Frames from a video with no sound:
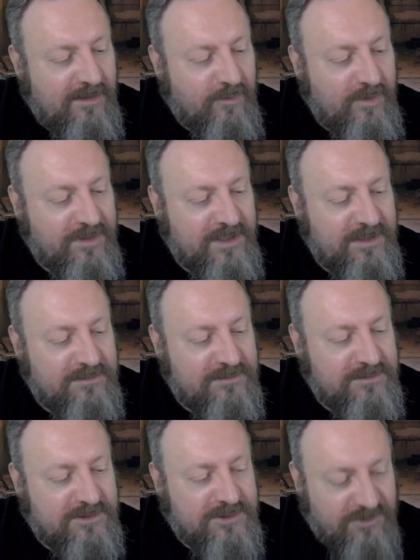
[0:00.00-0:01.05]
with a
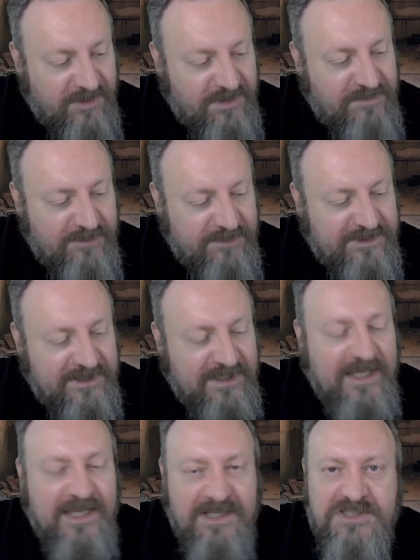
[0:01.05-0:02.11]

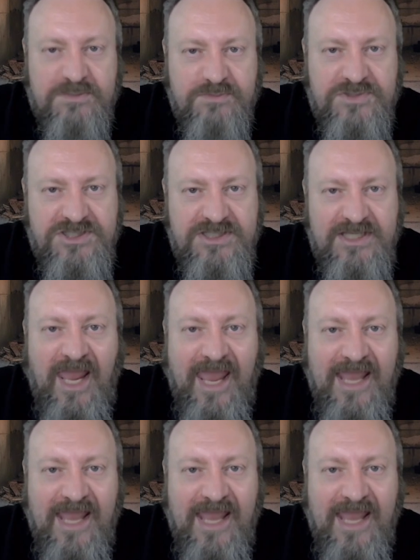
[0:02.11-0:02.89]
turret-mounted HMG